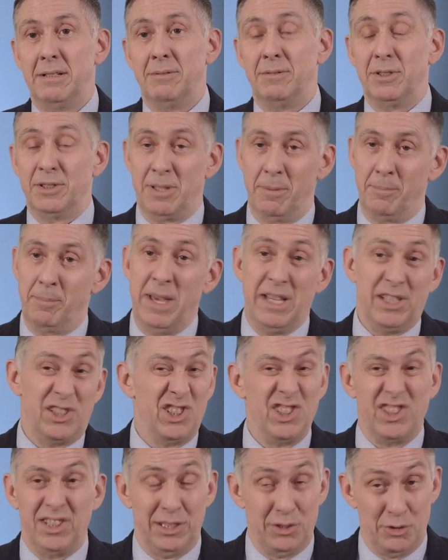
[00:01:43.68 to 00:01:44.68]
For some
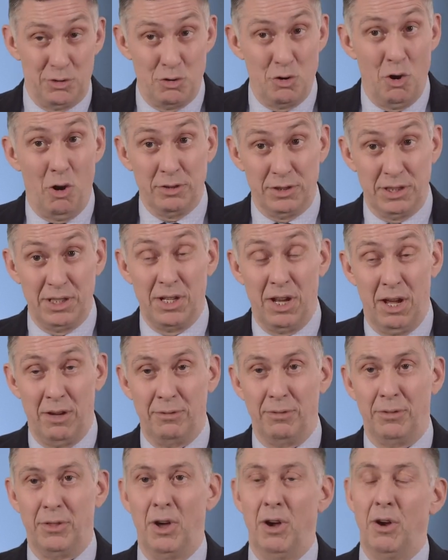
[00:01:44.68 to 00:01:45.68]
patients, it's not
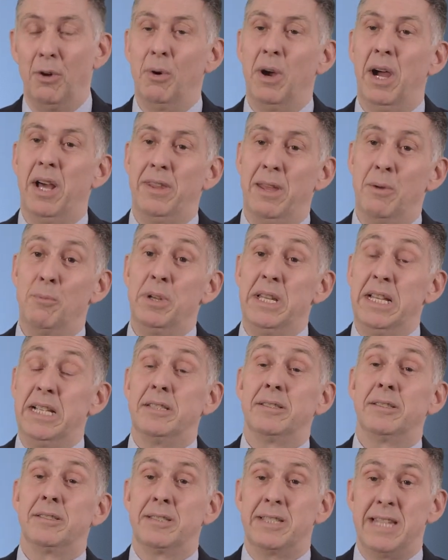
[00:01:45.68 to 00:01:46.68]
enough though, and then we
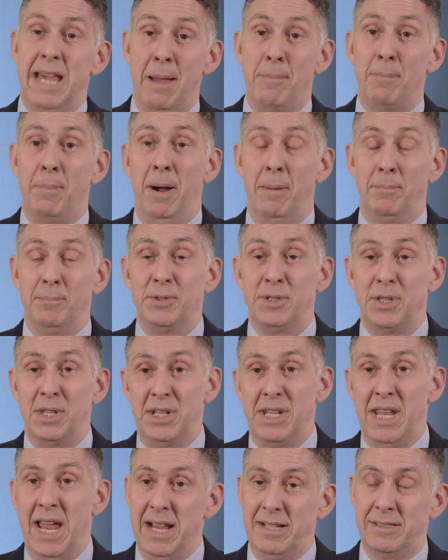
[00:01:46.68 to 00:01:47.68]
need to step up to
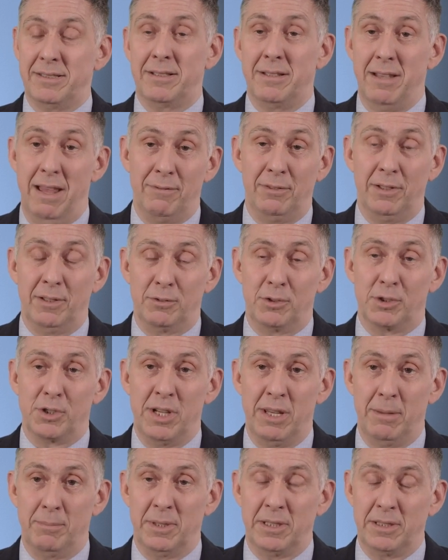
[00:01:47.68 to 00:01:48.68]
the next level of
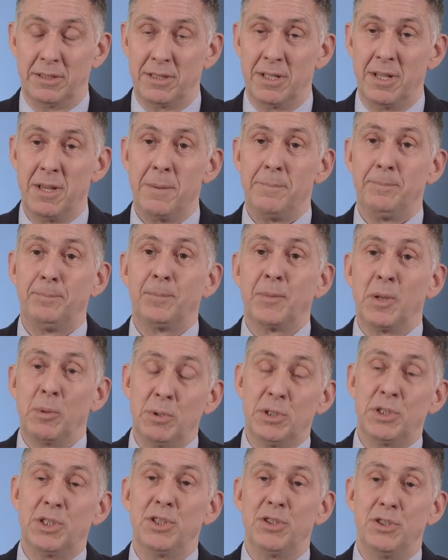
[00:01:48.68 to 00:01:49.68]
treatment,
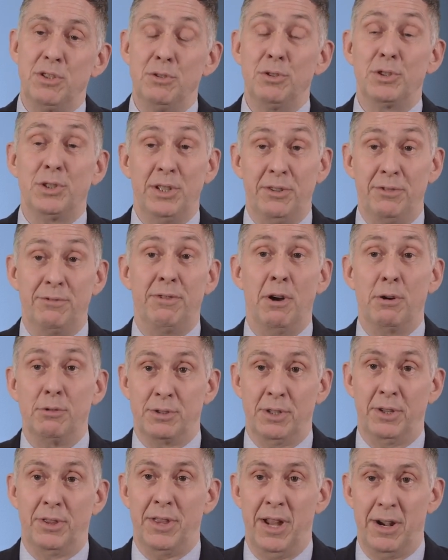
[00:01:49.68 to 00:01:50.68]
which is usually
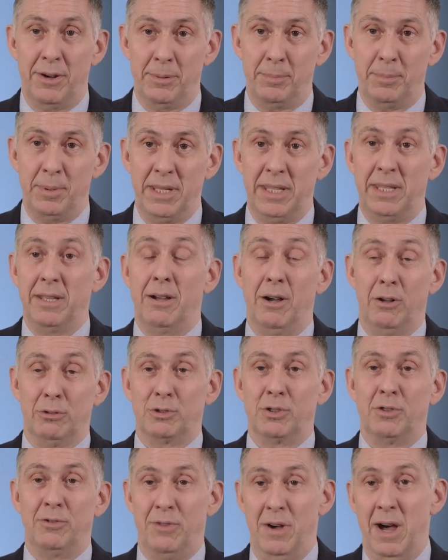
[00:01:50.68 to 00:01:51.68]
phototherapy,
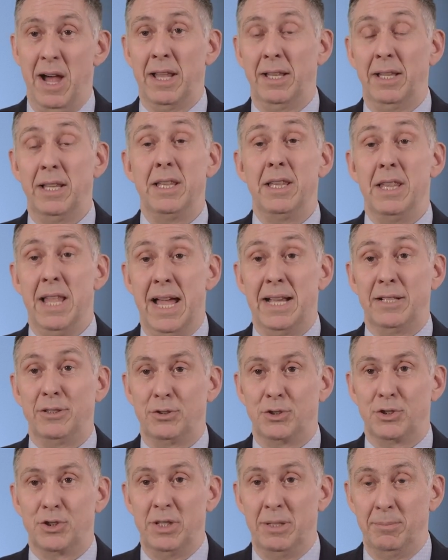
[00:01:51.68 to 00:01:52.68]
ultraviolet
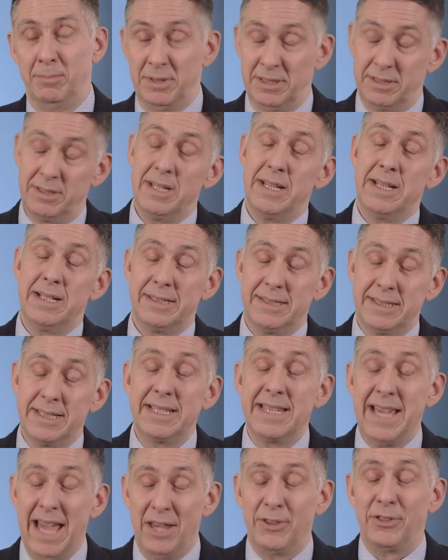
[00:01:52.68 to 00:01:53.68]
light treatment,
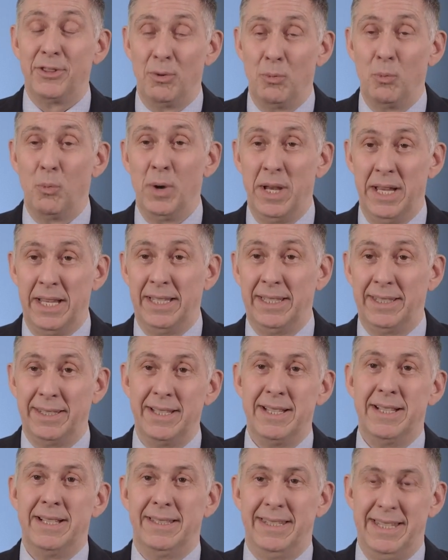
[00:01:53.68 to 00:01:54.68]
together with
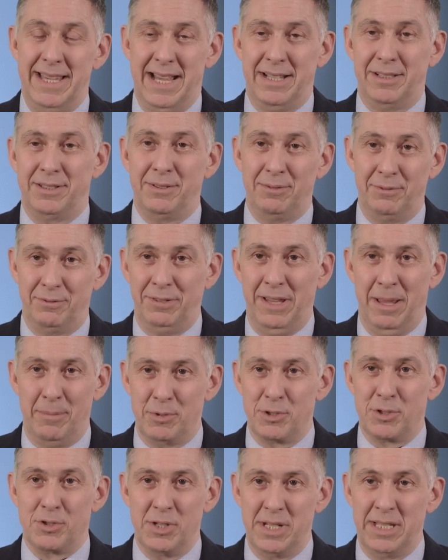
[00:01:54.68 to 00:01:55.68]
the
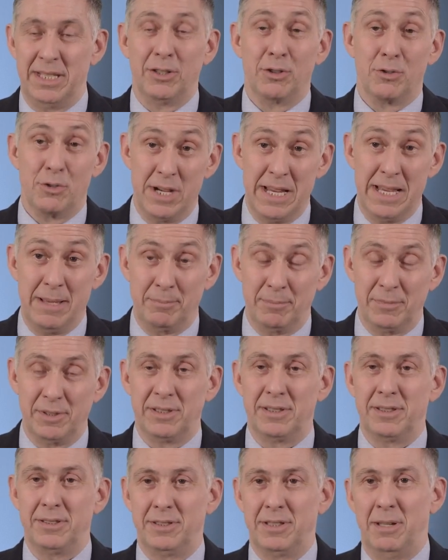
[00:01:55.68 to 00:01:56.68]
anti-inflammatory
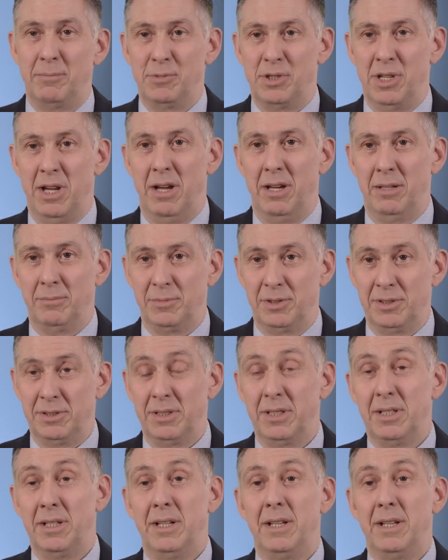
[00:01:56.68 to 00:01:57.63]
creams sometimes.